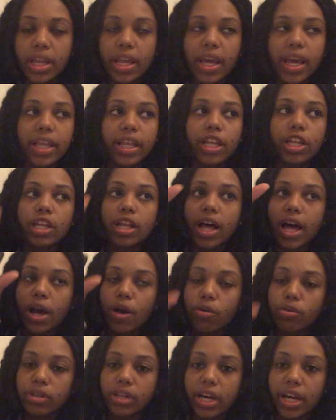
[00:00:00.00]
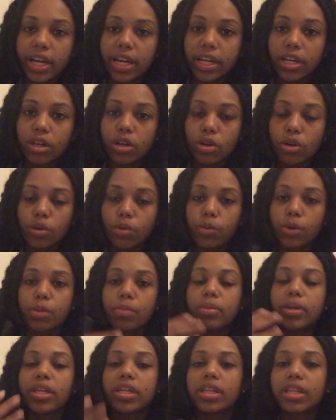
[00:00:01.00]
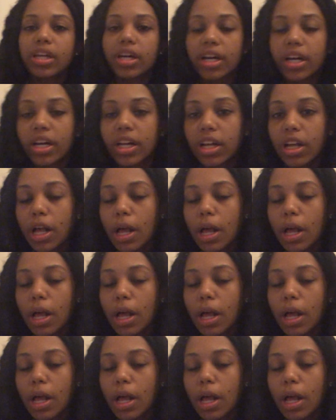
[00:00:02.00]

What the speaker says: and then the outline would be the